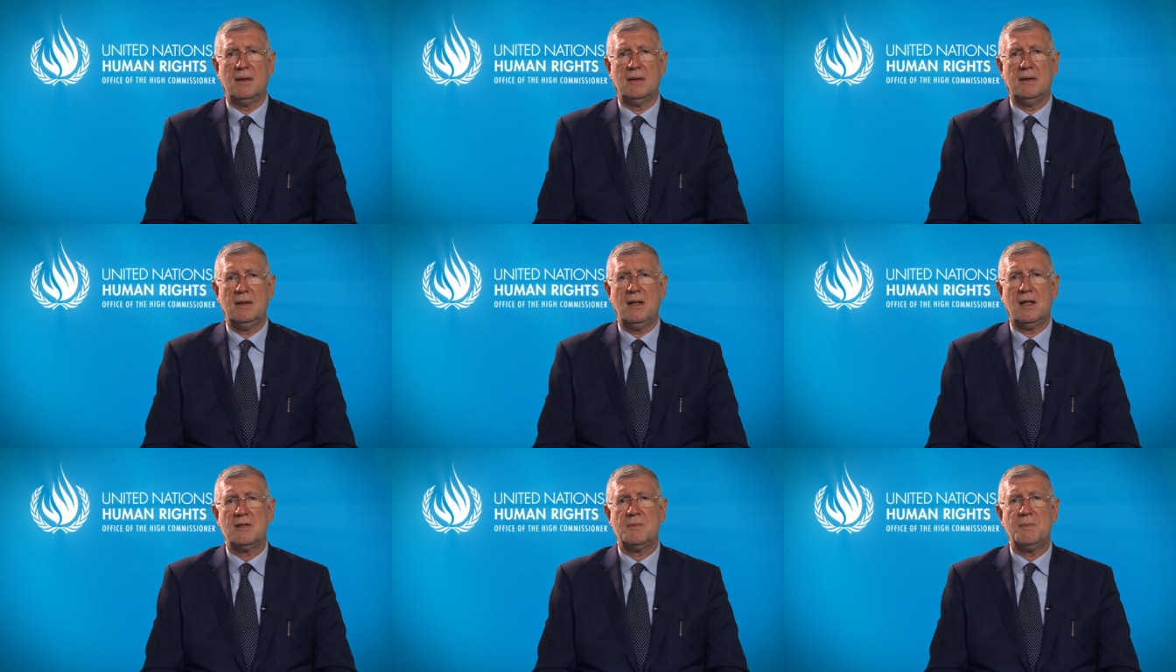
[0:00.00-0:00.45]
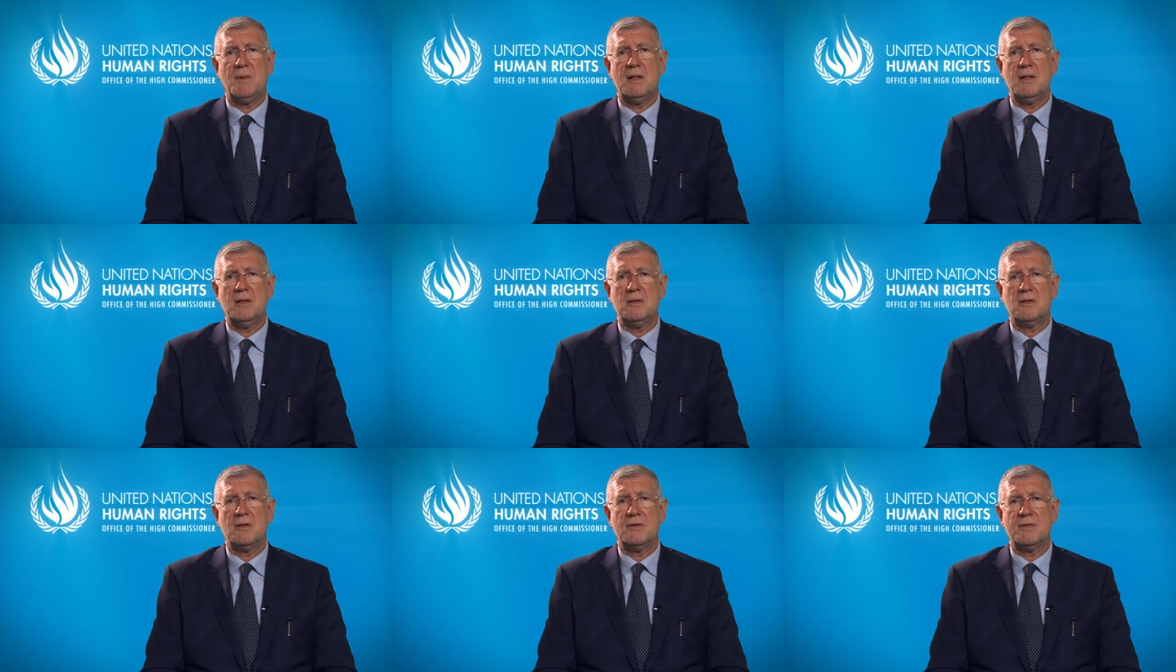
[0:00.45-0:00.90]
The
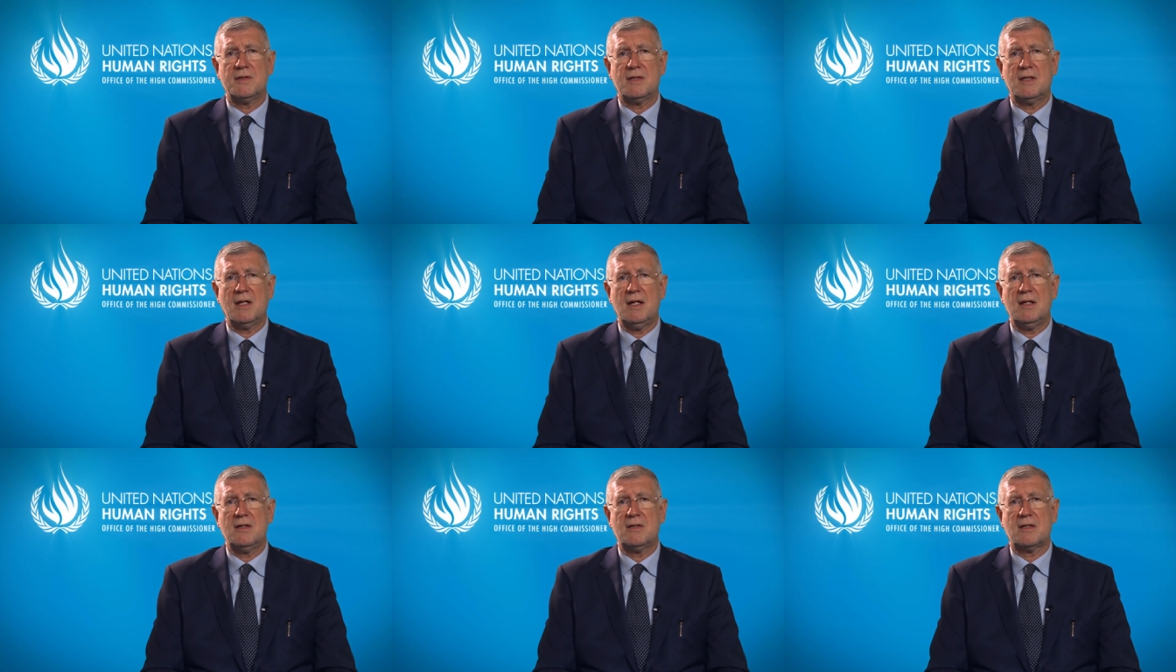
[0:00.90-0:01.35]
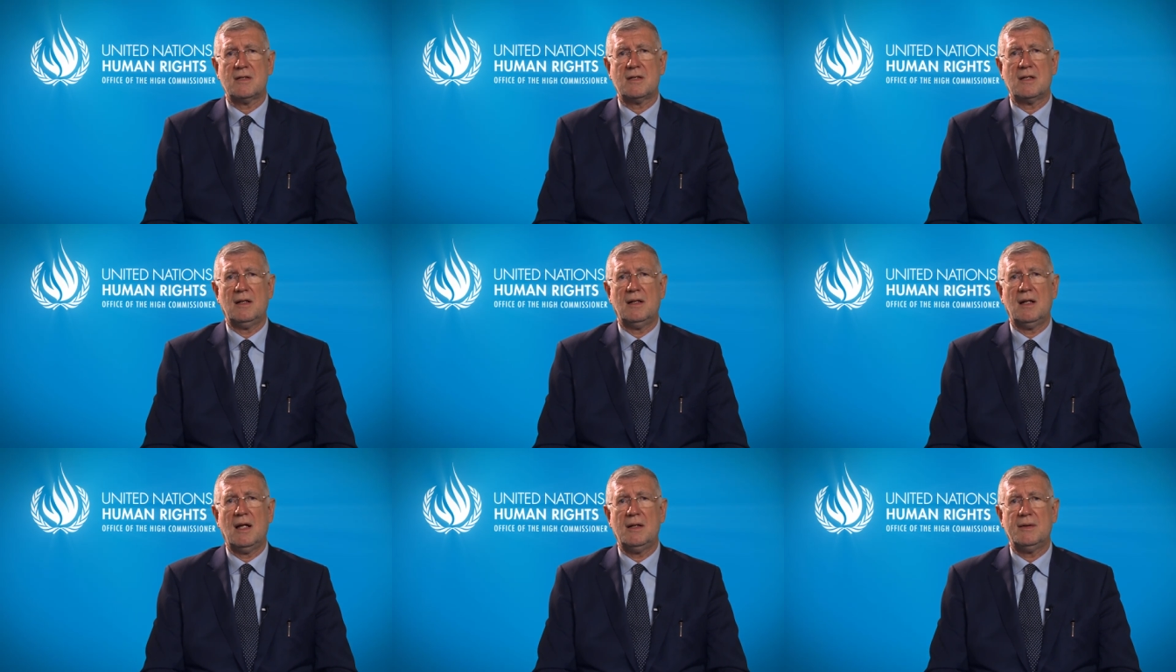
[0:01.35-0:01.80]
experience of states has
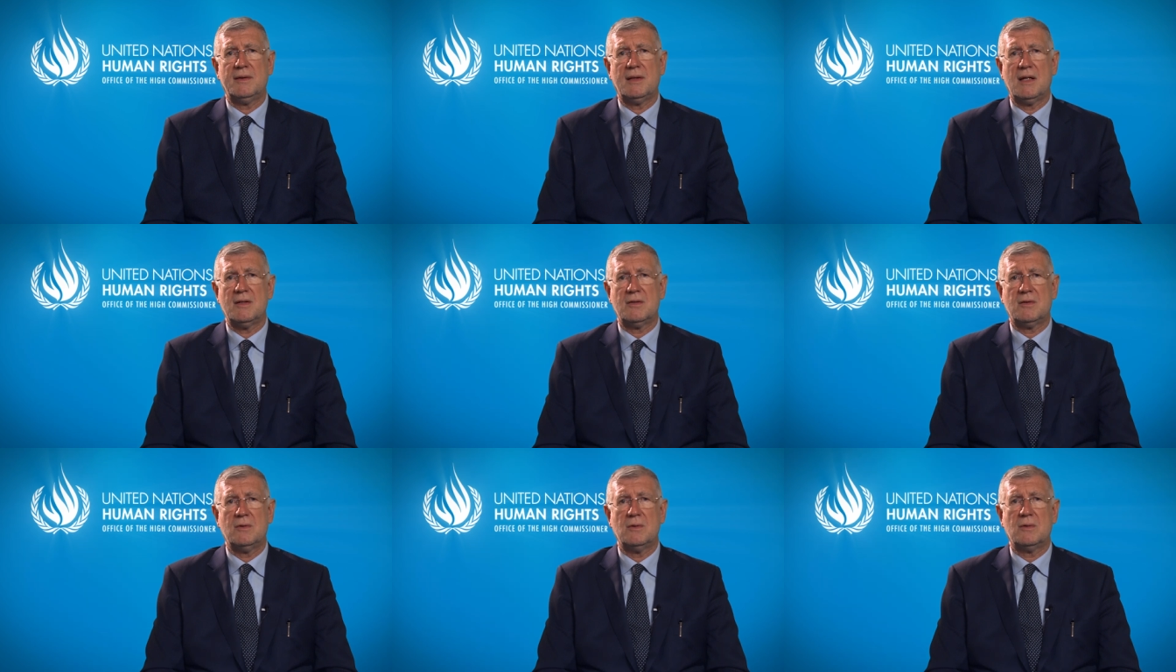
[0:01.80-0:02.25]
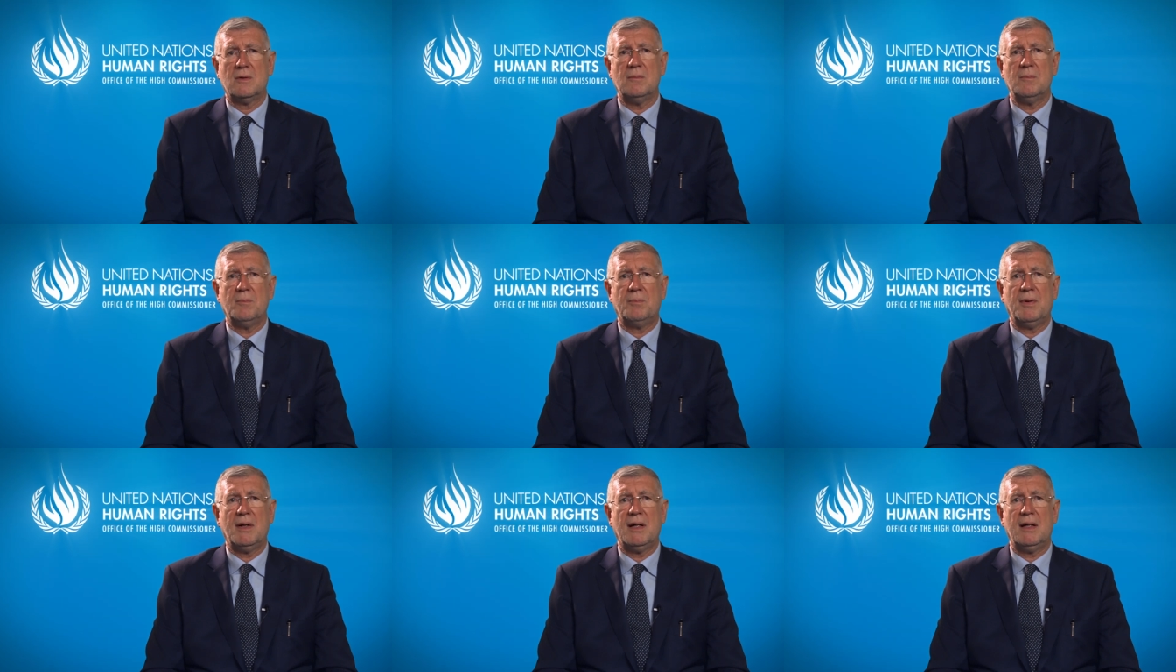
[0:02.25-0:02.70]
allowed us to
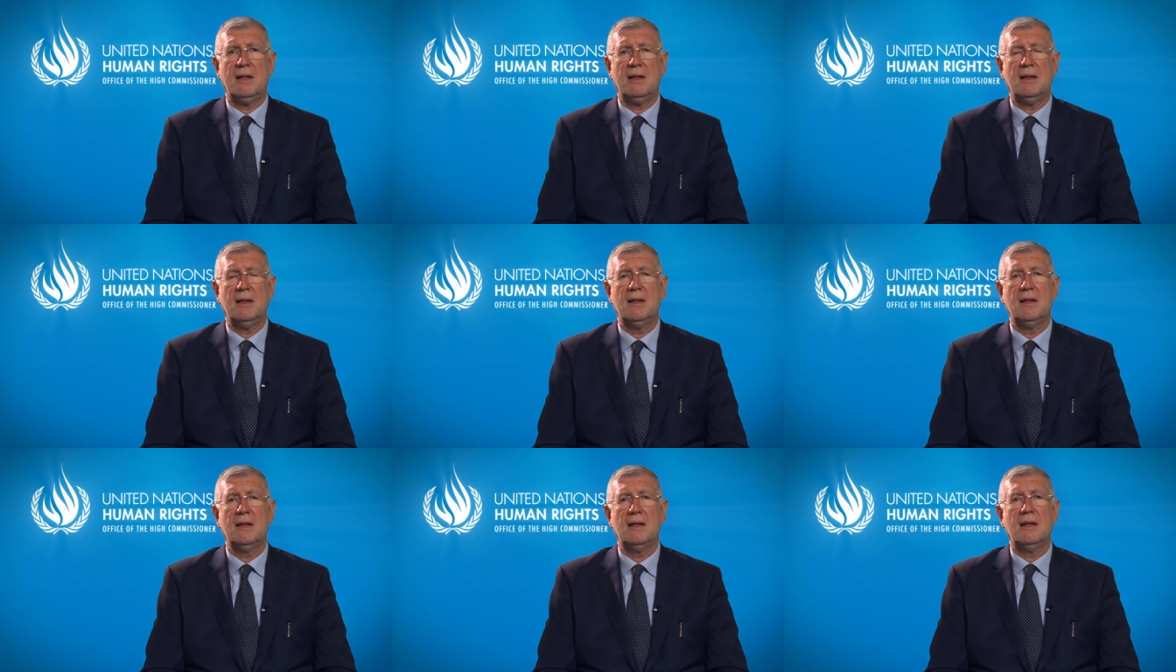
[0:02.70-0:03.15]
compile